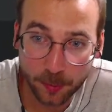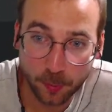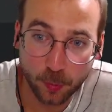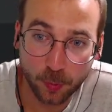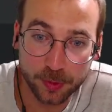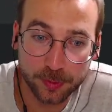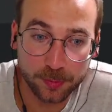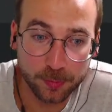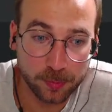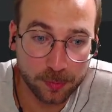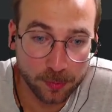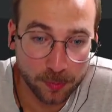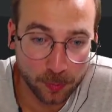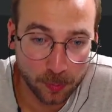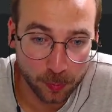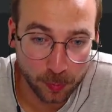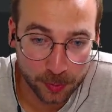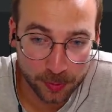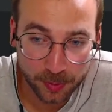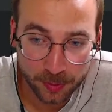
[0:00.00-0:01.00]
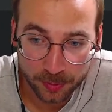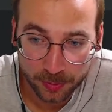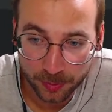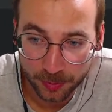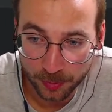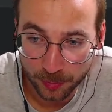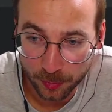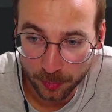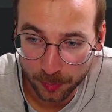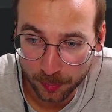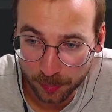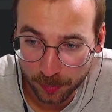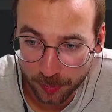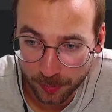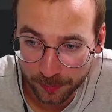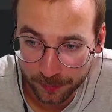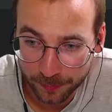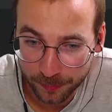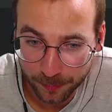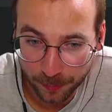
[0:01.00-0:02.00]
What would you
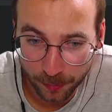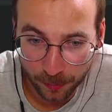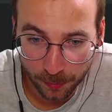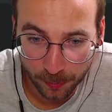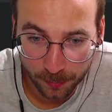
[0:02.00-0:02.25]
prefer?